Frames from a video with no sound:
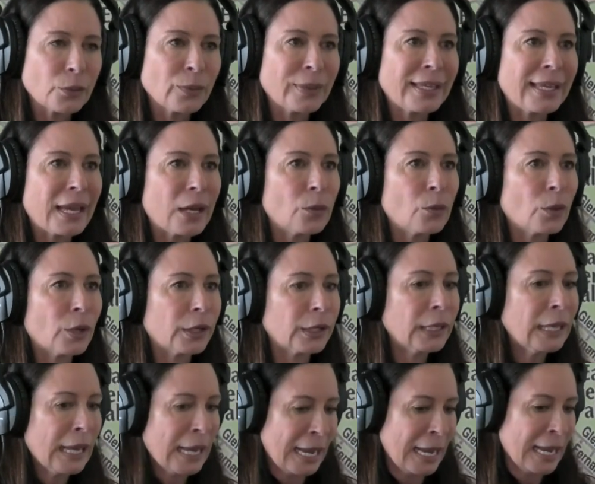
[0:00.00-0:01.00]
So we get
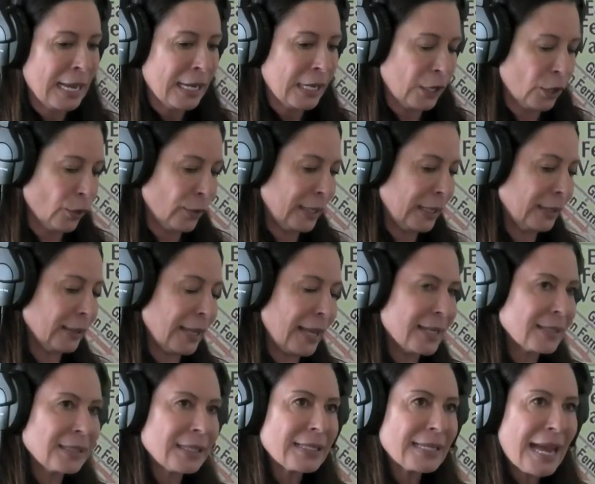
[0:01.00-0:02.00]
one, you know, and he
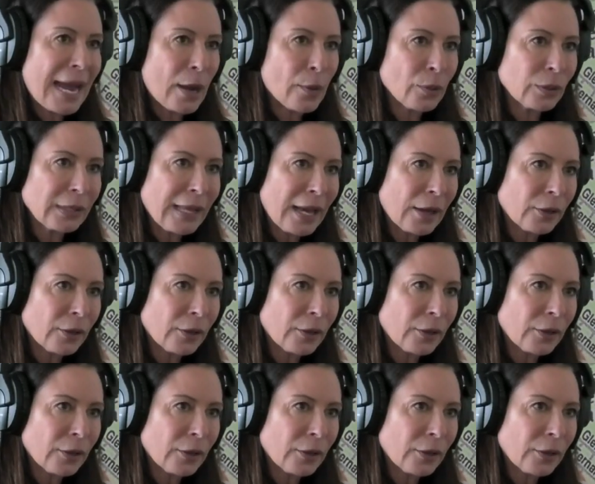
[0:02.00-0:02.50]
lays a towel